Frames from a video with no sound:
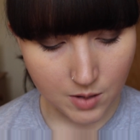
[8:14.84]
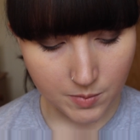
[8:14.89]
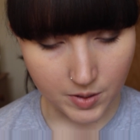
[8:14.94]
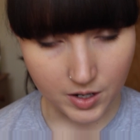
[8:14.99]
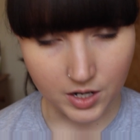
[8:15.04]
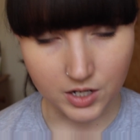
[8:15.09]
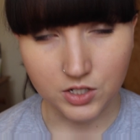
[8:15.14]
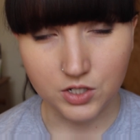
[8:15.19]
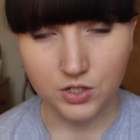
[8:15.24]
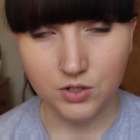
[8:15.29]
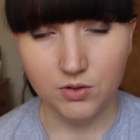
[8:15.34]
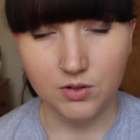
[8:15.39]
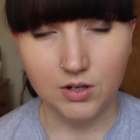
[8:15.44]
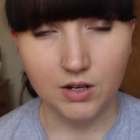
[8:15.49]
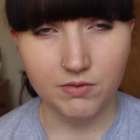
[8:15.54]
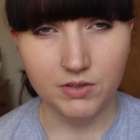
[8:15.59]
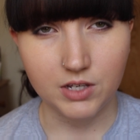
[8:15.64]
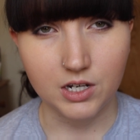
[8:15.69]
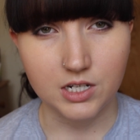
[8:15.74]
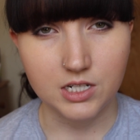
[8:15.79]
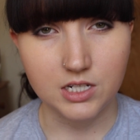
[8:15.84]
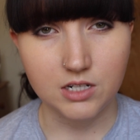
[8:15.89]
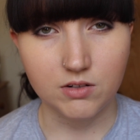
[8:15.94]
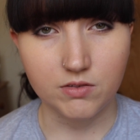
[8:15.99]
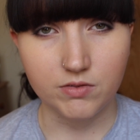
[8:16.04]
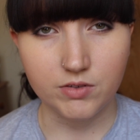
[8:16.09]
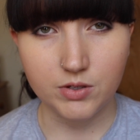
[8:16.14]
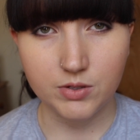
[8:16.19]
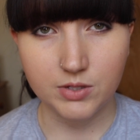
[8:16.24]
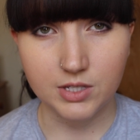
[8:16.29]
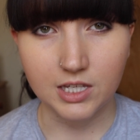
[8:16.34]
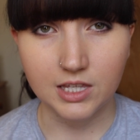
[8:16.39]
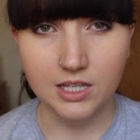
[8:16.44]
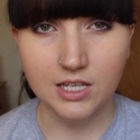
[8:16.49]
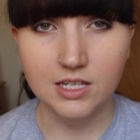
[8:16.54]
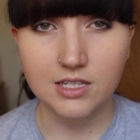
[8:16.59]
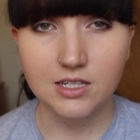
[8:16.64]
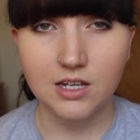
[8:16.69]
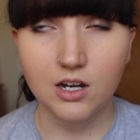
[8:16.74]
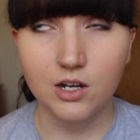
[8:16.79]
but I do love the idea of using
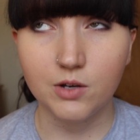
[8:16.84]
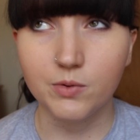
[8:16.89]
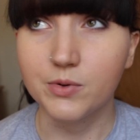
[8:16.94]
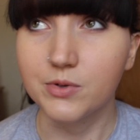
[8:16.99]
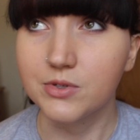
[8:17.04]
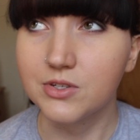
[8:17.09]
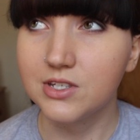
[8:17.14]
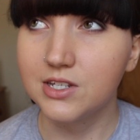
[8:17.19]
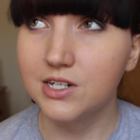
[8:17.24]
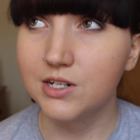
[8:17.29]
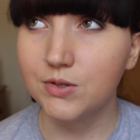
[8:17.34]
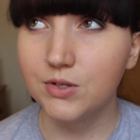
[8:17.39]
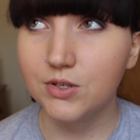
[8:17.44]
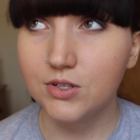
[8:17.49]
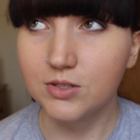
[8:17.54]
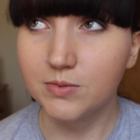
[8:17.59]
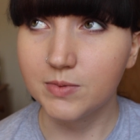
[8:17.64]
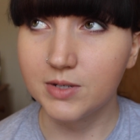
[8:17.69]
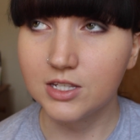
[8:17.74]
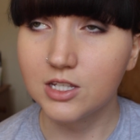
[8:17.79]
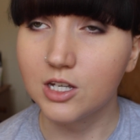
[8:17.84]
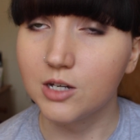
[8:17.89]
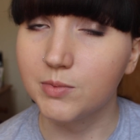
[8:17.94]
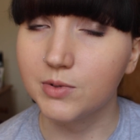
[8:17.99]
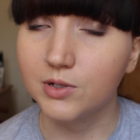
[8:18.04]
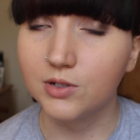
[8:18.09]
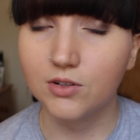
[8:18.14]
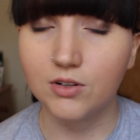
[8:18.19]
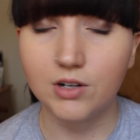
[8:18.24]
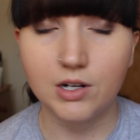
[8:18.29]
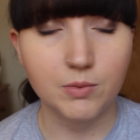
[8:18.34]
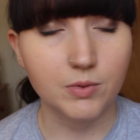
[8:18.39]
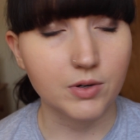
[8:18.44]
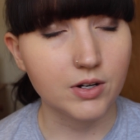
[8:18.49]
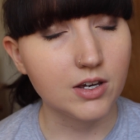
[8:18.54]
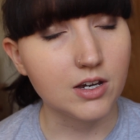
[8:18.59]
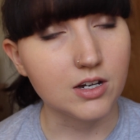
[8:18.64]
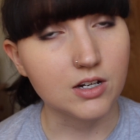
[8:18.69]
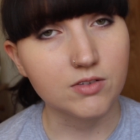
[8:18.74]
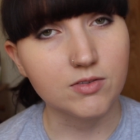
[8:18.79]
this. I will still use my Soap & Glory One
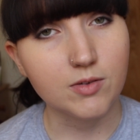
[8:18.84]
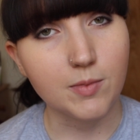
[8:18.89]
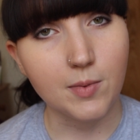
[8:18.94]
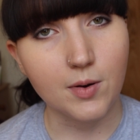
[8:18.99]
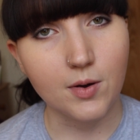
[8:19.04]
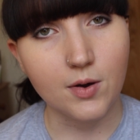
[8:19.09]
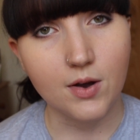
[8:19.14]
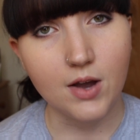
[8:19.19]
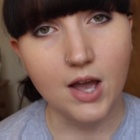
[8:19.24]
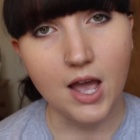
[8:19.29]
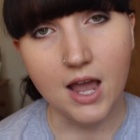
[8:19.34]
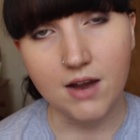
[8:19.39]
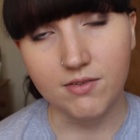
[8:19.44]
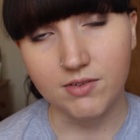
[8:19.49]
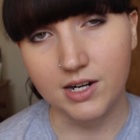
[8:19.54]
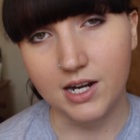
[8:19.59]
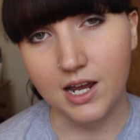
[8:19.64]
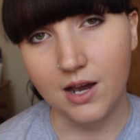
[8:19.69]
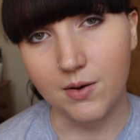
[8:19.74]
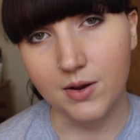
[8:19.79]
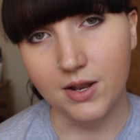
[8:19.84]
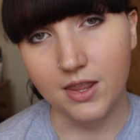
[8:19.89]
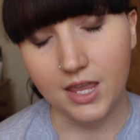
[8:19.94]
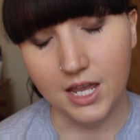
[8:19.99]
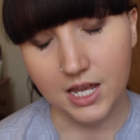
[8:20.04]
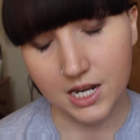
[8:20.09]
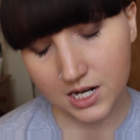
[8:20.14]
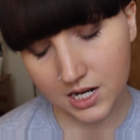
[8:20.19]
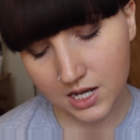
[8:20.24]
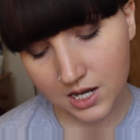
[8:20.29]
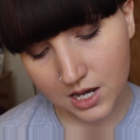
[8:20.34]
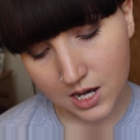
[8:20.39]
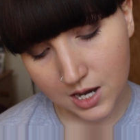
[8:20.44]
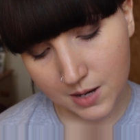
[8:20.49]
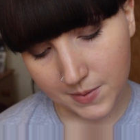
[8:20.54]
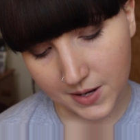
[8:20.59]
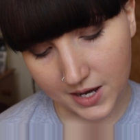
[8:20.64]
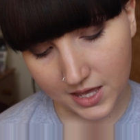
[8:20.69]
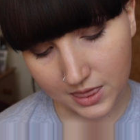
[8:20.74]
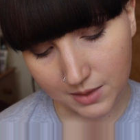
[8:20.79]
Heck of a Blot every now and then,
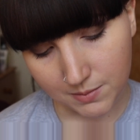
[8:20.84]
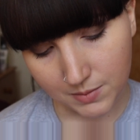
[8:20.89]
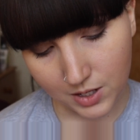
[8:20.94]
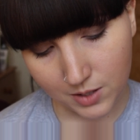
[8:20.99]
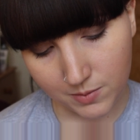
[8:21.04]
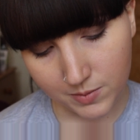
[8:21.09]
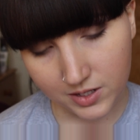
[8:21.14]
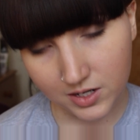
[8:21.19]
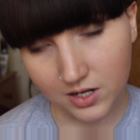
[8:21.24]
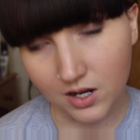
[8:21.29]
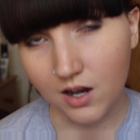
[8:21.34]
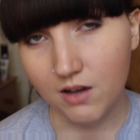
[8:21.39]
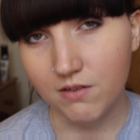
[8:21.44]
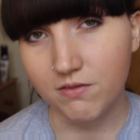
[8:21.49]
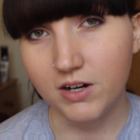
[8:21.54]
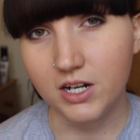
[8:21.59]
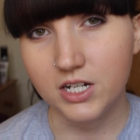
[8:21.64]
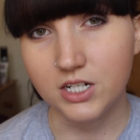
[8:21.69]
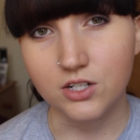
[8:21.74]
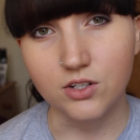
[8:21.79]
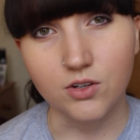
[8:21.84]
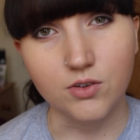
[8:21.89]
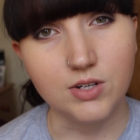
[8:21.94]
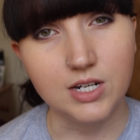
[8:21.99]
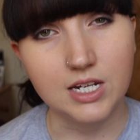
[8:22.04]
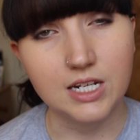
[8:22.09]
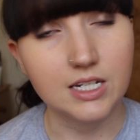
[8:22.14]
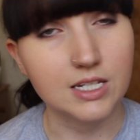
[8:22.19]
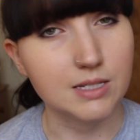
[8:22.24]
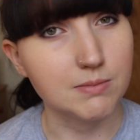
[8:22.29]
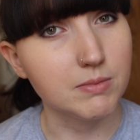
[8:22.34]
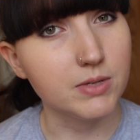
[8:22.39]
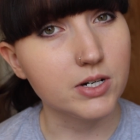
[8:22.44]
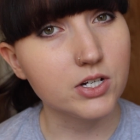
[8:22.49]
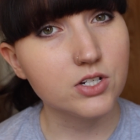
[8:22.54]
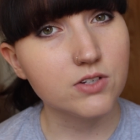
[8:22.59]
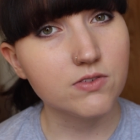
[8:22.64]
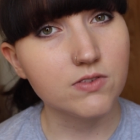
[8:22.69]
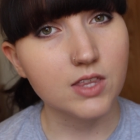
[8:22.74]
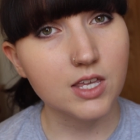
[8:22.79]
but at the moment I find I don't need as
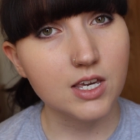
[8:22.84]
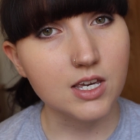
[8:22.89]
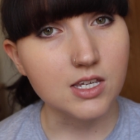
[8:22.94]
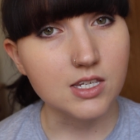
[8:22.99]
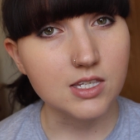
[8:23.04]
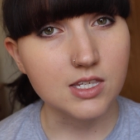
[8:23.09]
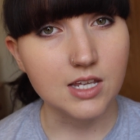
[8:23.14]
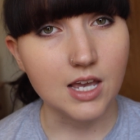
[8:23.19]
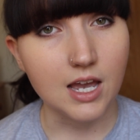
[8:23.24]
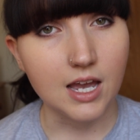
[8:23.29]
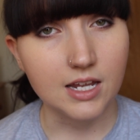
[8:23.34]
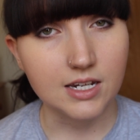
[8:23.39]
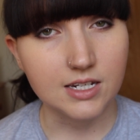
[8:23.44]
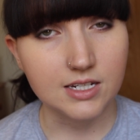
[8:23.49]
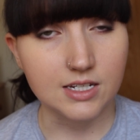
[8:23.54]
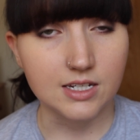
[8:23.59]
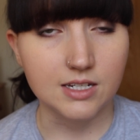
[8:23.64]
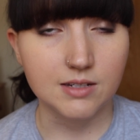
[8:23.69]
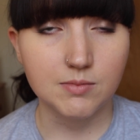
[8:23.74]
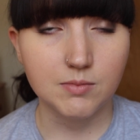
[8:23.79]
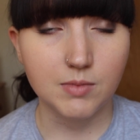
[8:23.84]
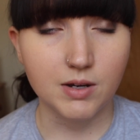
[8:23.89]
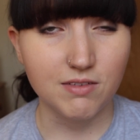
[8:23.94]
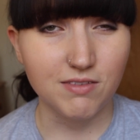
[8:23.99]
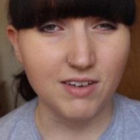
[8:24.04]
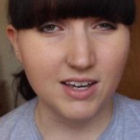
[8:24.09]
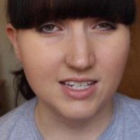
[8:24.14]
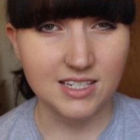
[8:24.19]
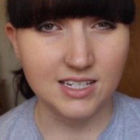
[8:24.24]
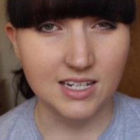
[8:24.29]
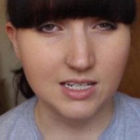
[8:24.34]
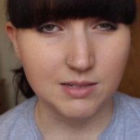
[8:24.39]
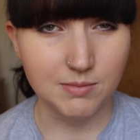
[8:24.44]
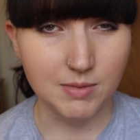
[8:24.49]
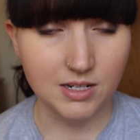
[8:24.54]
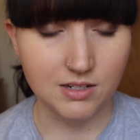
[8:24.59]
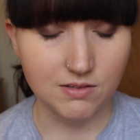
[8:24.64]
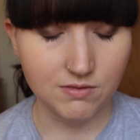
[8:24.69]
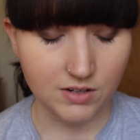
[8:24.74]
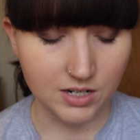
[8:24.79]
much of this, and my face stays
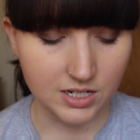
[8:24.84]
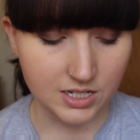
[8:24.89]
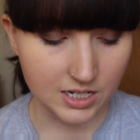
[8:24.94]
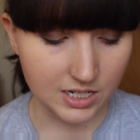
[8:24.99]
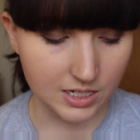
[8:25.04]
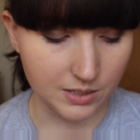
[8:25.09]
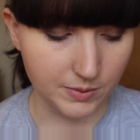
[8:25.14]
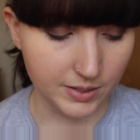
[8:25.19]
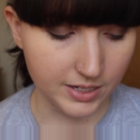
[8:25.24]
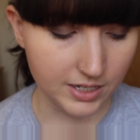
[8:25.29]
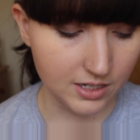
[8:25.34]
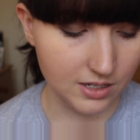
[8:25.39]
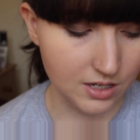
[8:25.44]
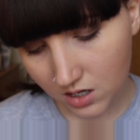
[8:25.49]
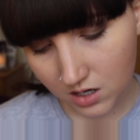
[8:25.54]
mattified anyway.